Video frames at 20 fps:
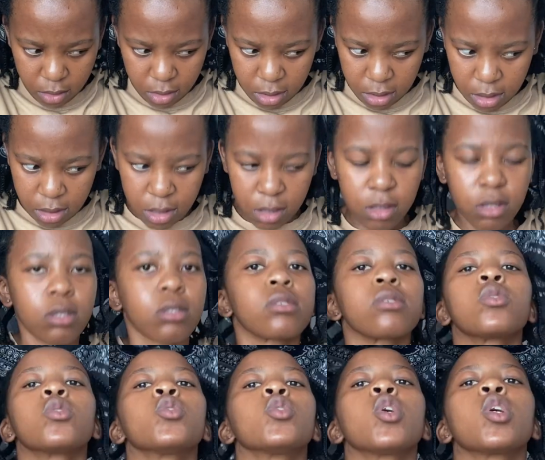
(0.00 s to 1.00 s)
This is
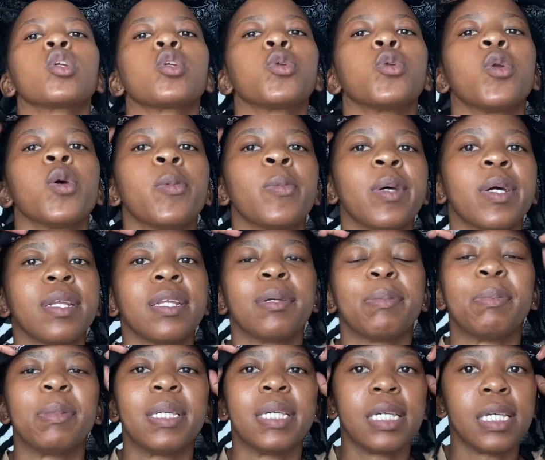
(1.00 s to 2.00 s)
not normally
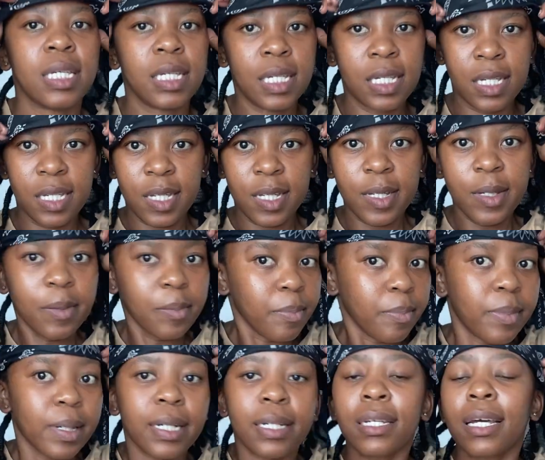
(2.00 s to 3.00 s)
me,
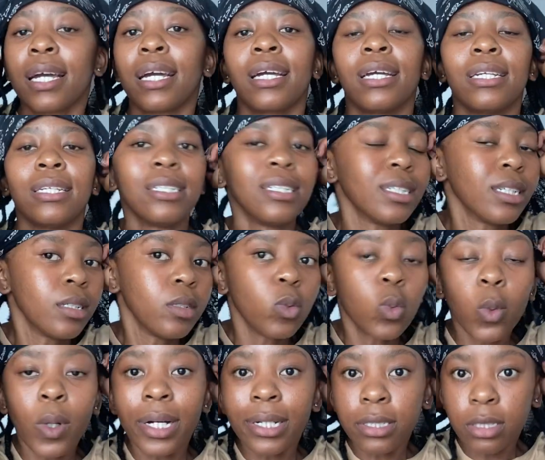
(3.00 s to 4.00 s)
but I didn't
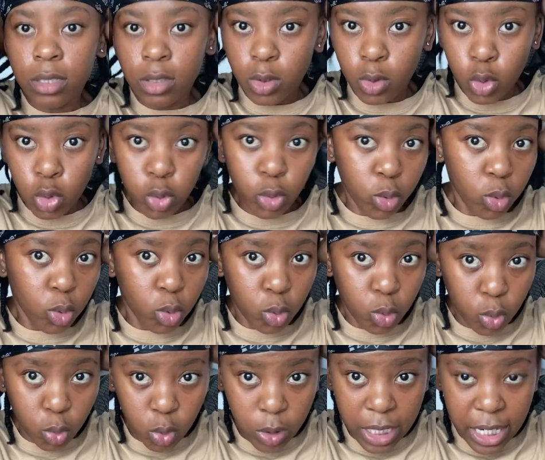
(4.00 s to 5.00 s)
want to
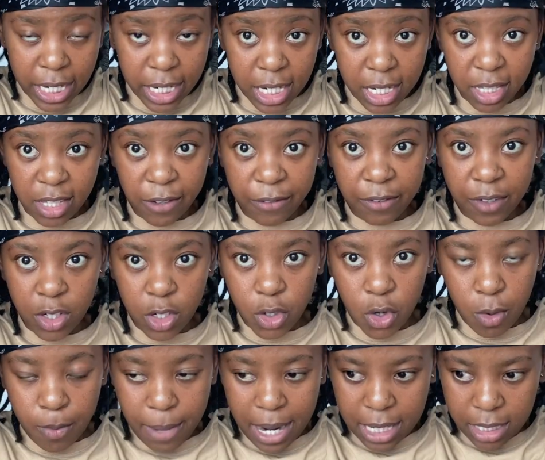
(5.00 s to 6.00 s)
edit the video
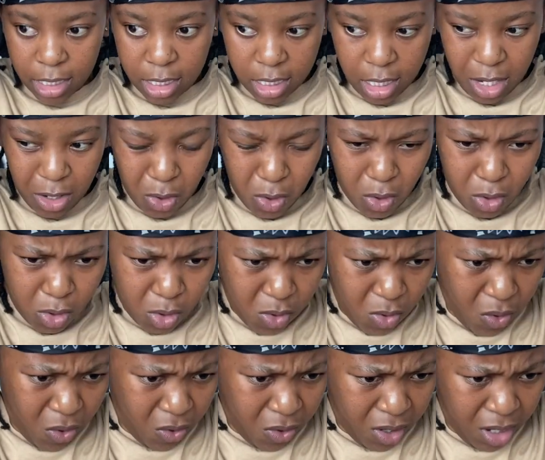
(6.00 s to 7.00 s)
much. And
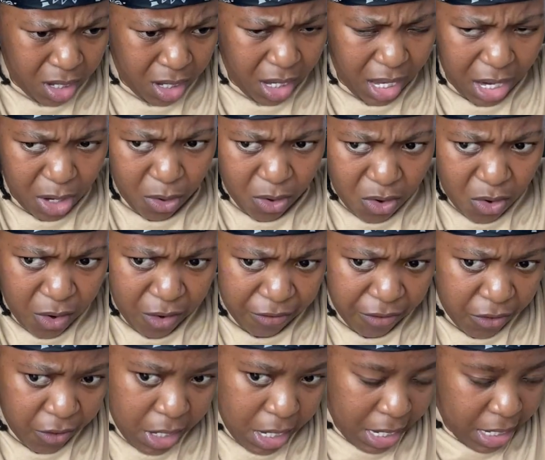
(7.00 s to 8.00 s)
also, I don't know if
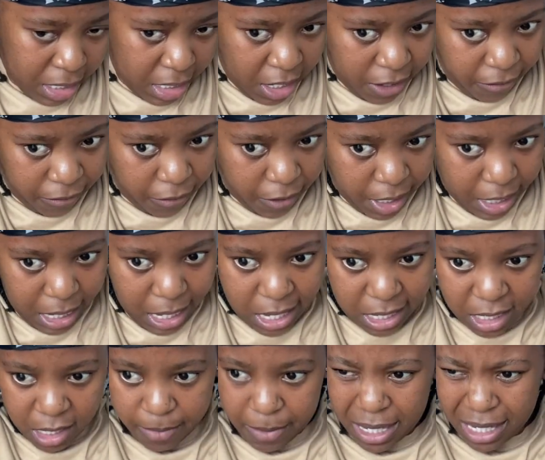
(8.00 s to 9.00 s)
you guys have
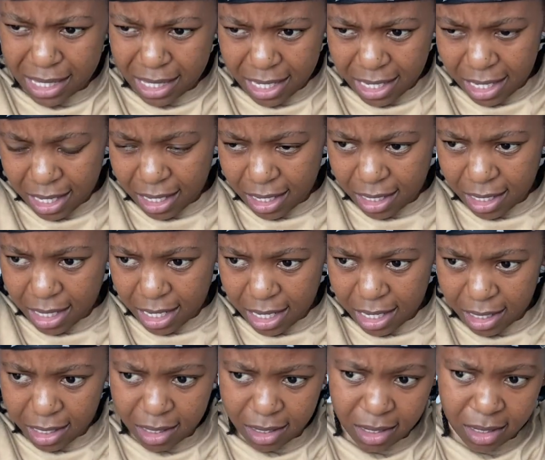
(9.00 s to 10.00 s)
realized, but there are
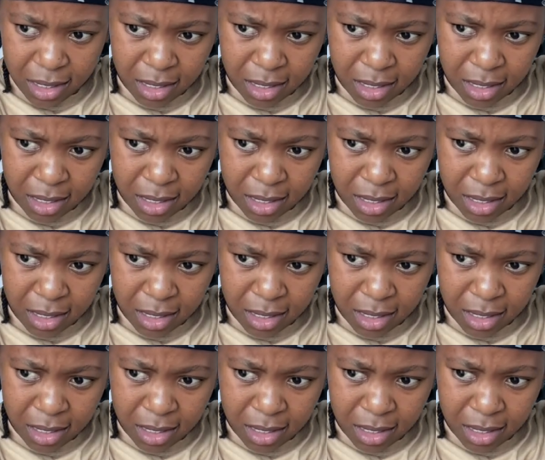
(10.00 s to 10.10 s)
like